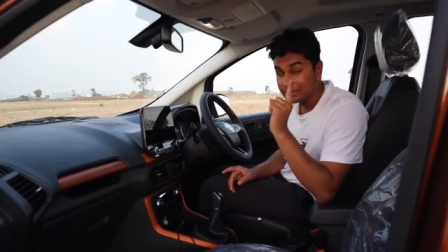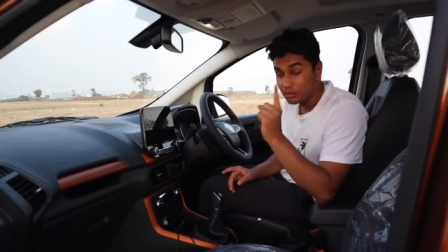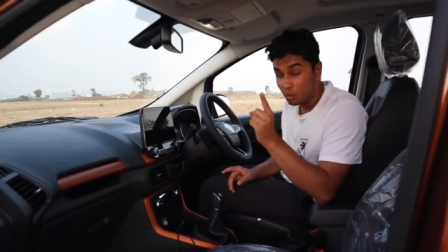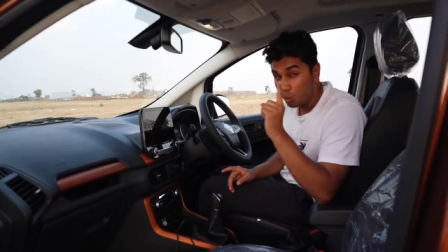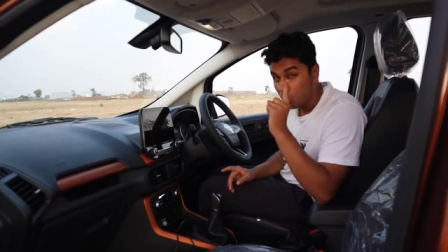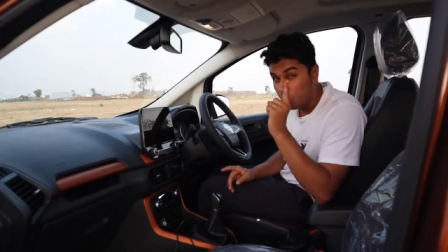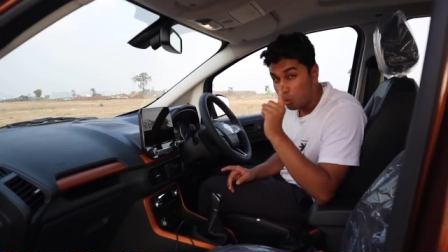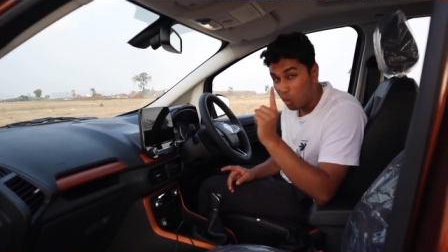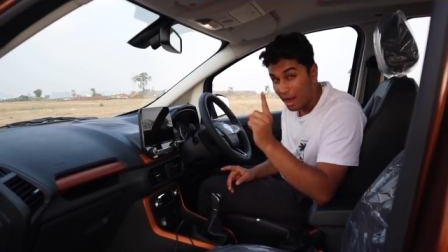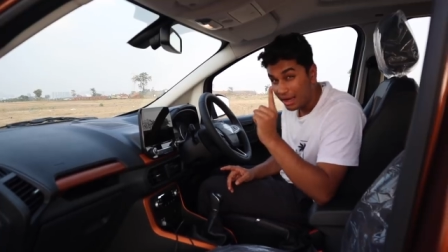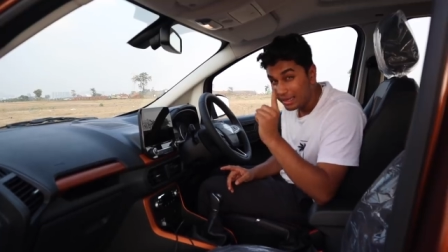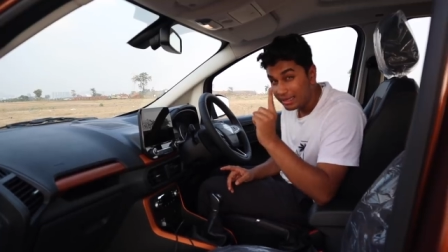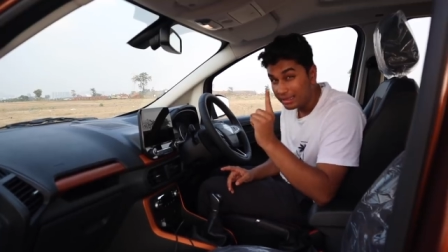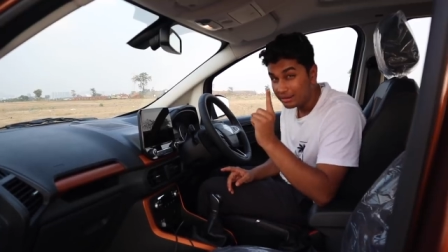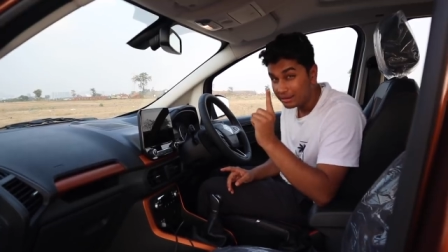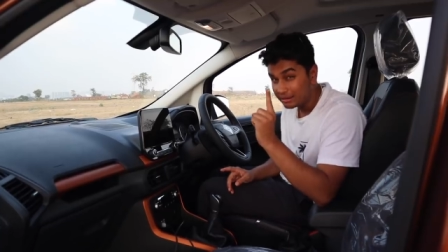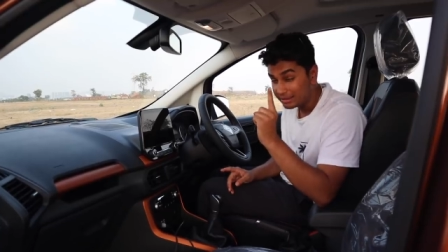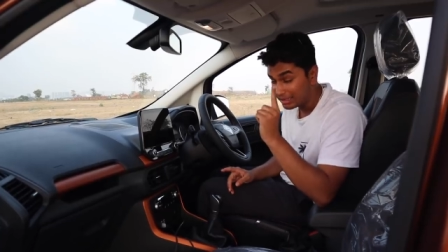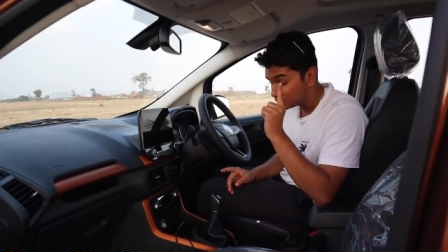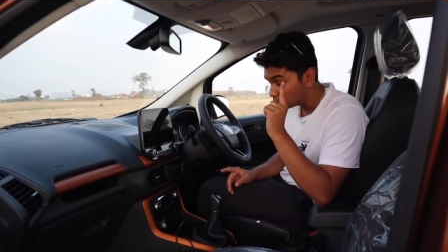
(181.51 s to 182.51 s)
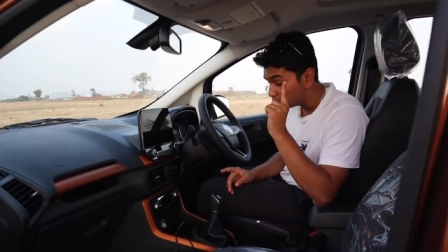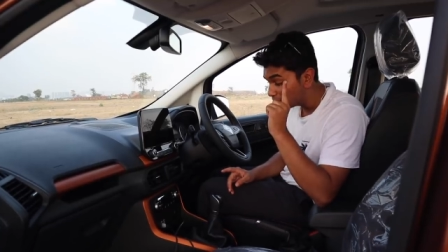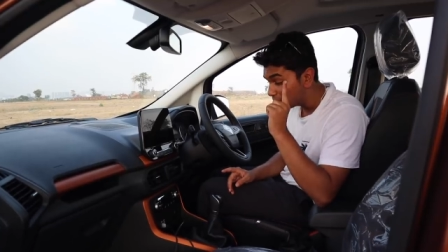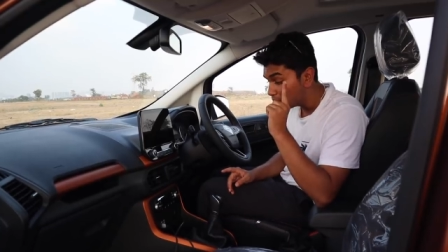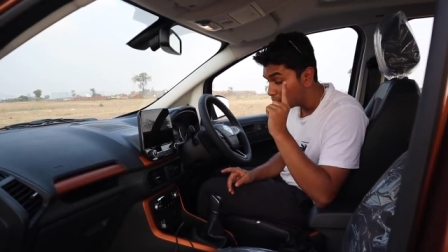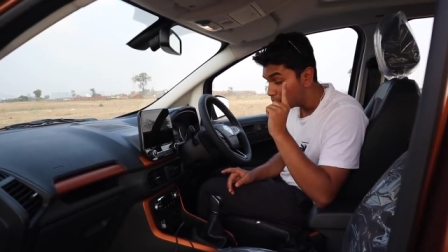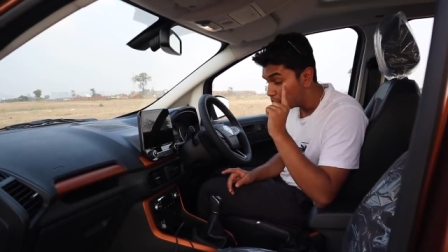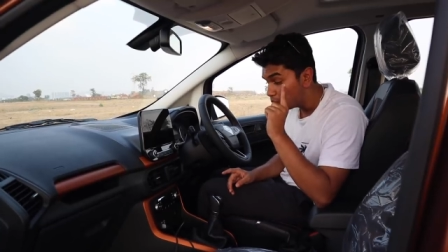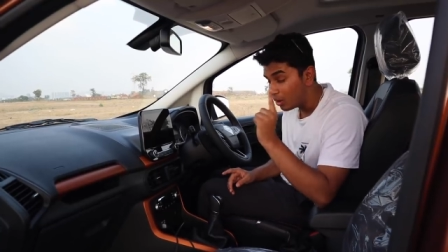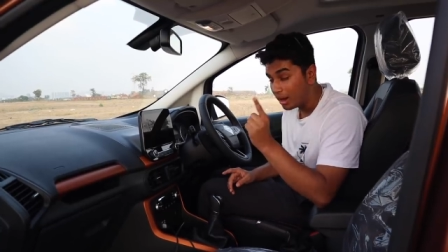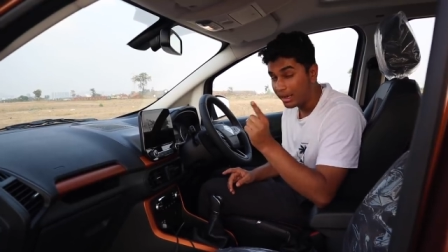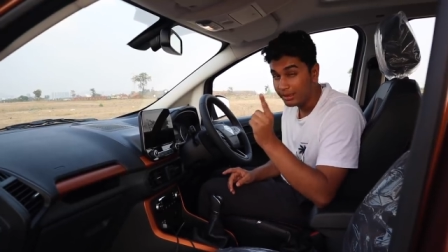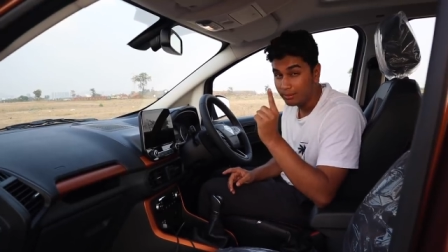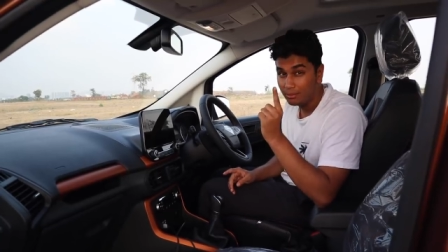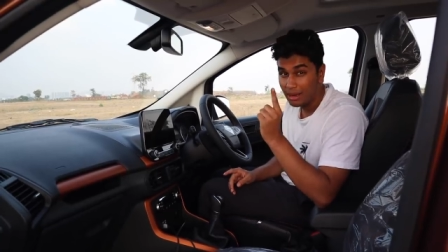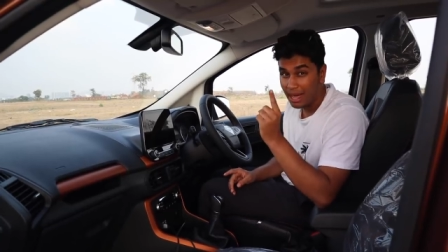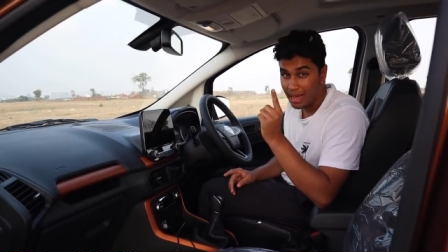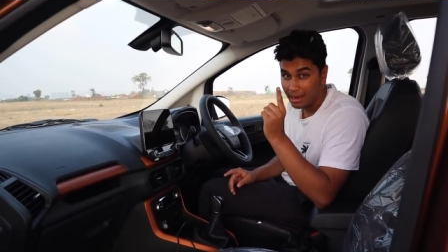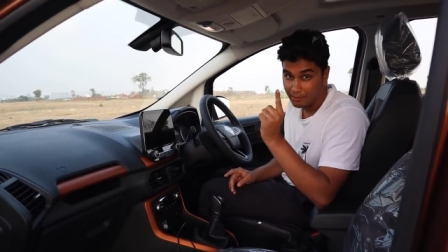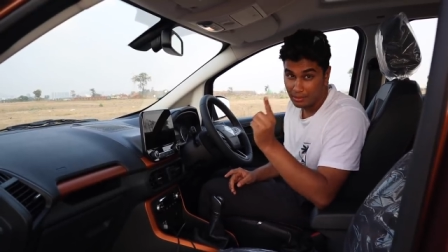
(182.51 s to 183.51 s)
one
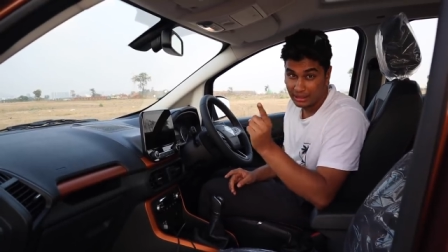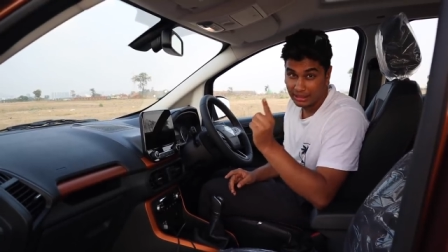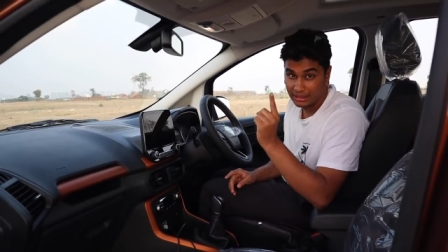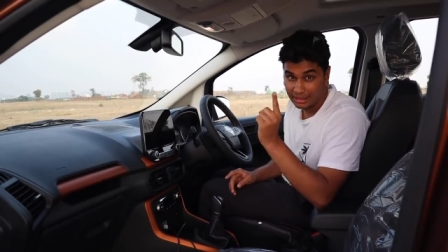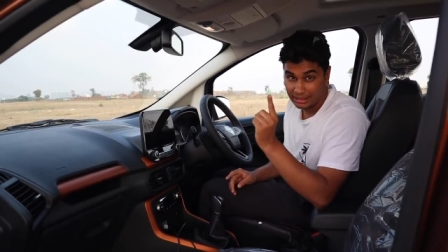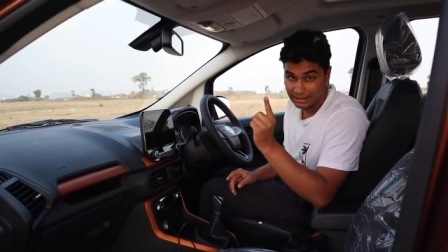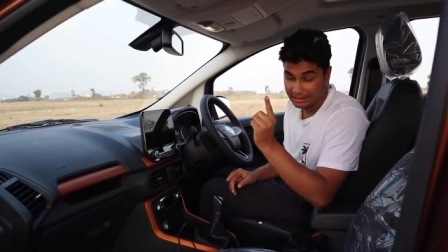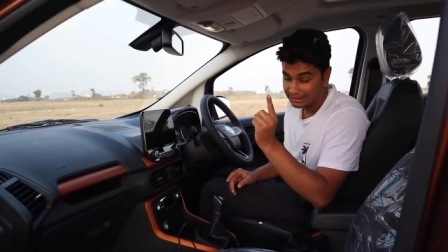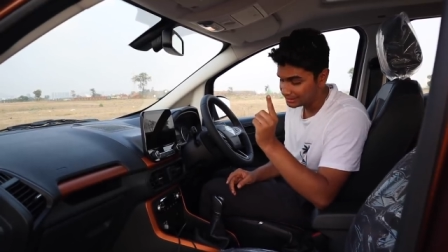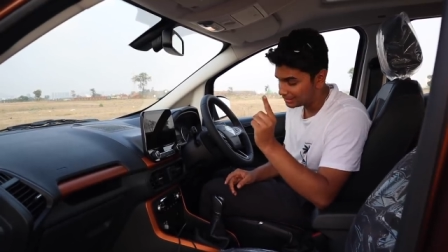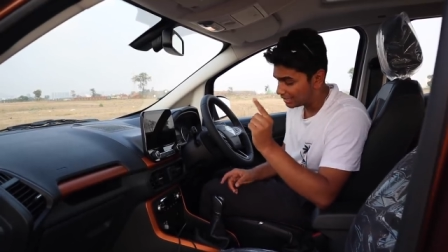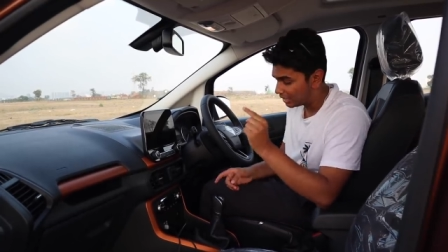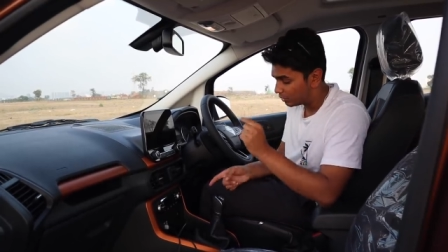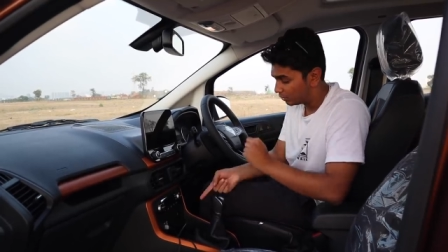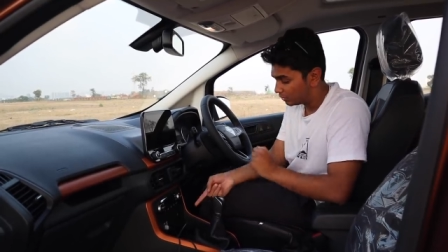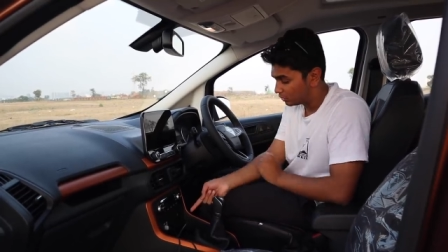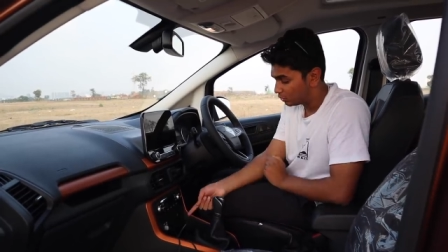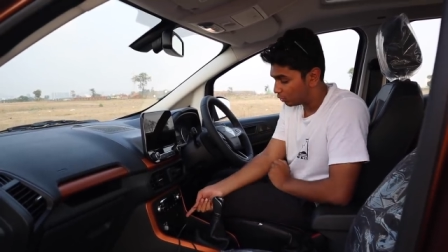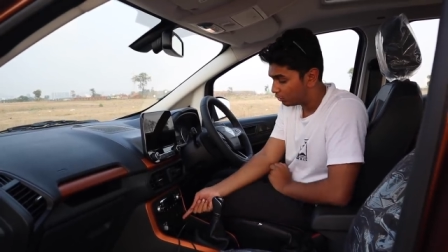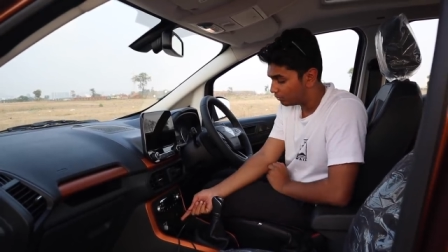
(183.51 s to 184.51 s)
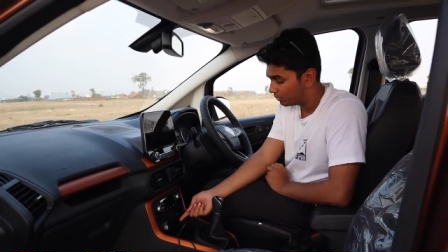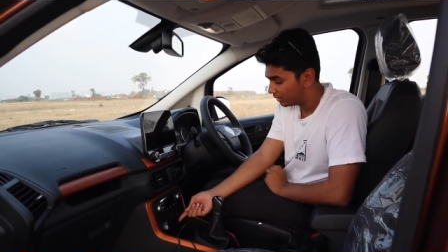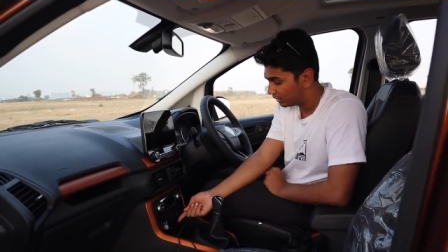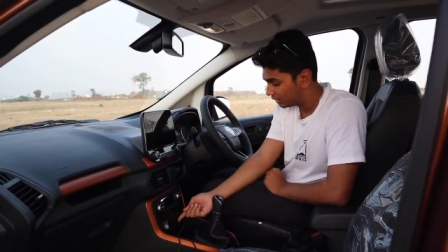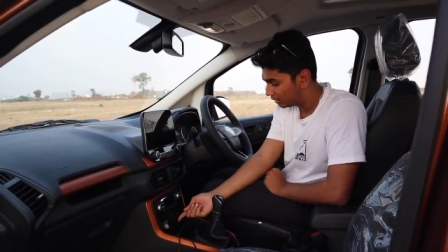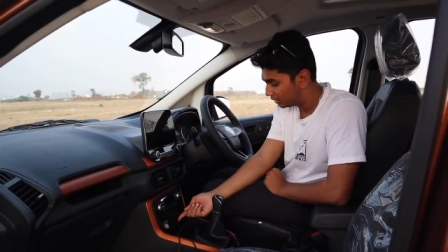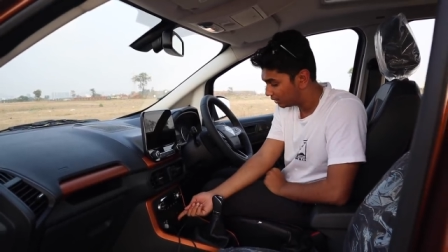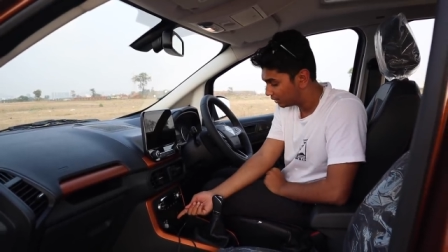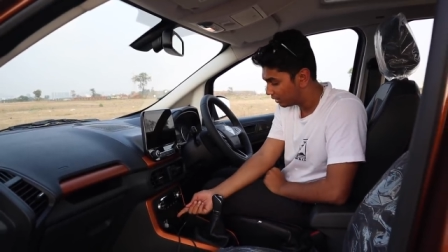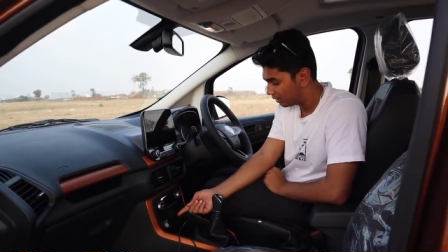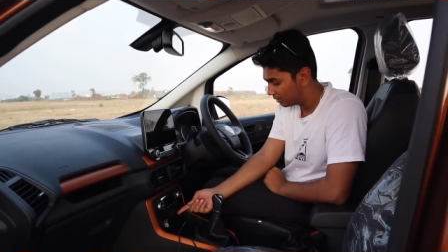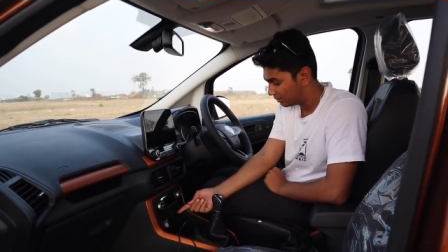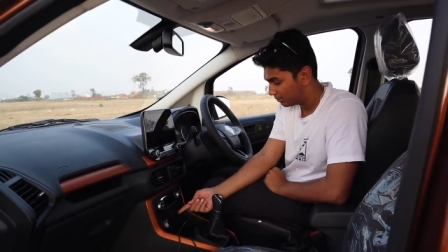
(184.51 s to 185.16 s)
blank button in this car, which is over here